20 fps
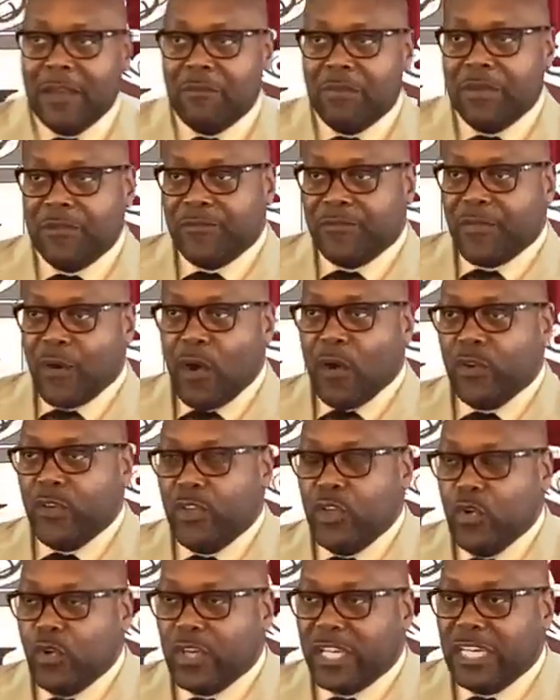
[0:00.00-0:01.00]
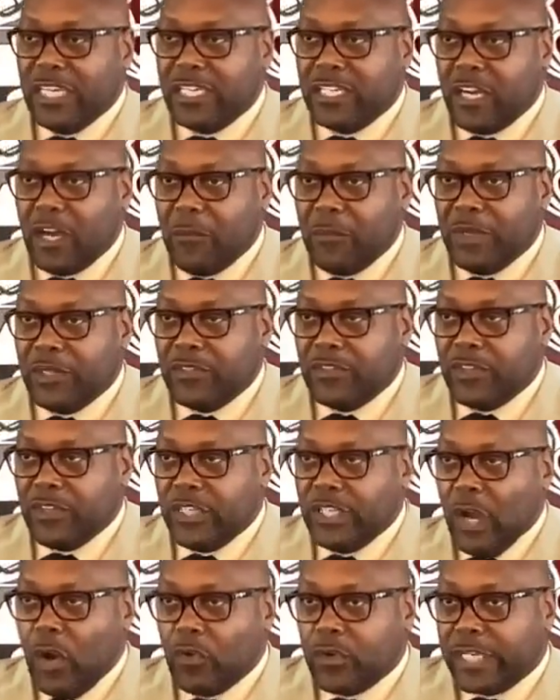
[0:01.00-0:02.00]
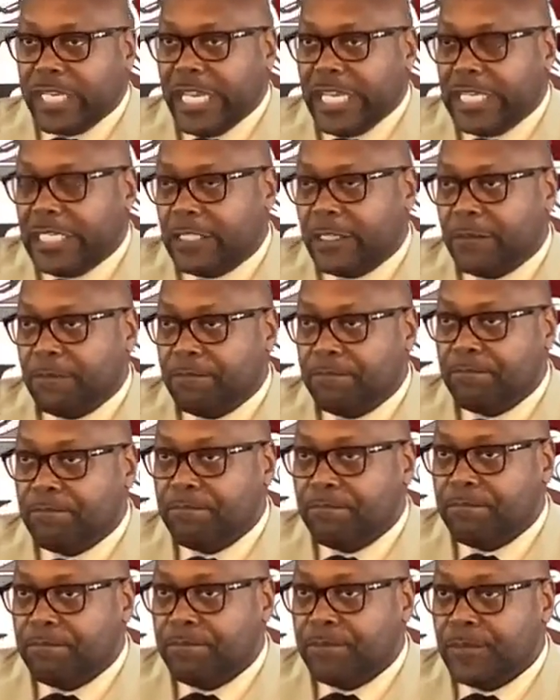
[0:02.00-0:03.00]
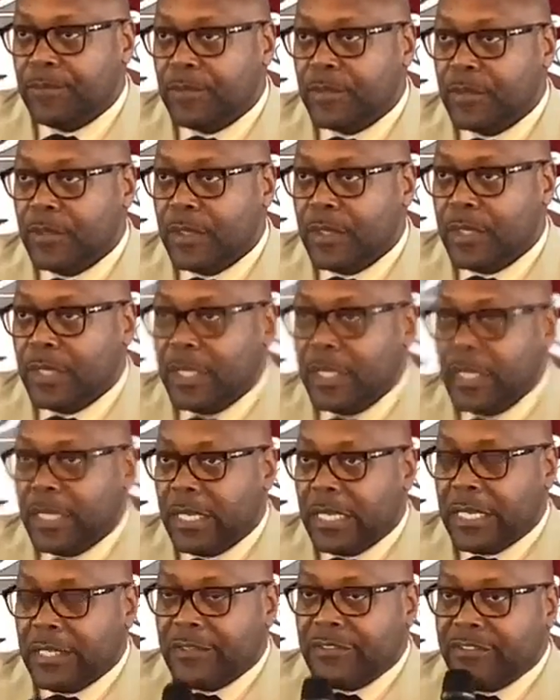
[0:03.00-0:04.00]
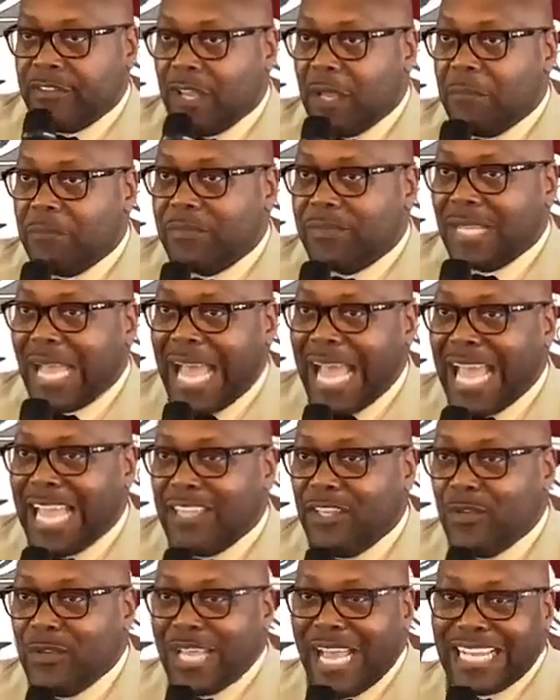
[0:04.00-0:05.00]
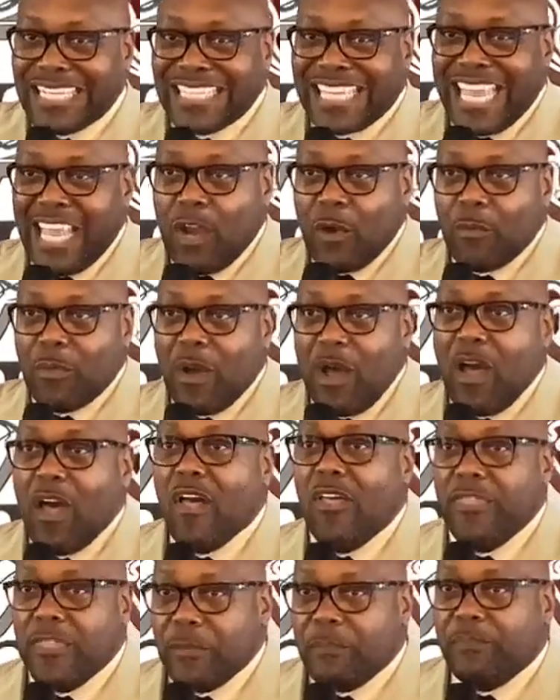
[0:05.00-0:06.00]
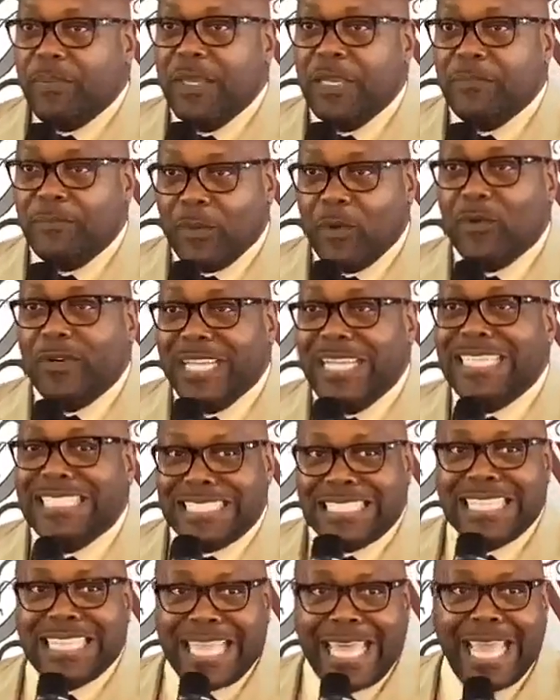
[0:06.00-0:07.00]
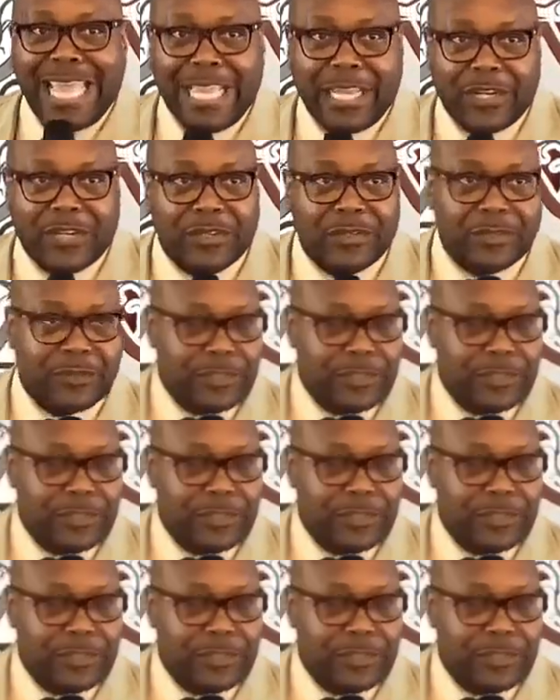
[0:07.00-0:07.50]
Before you can come into your kingdom, sometimes you got to help other people get to there.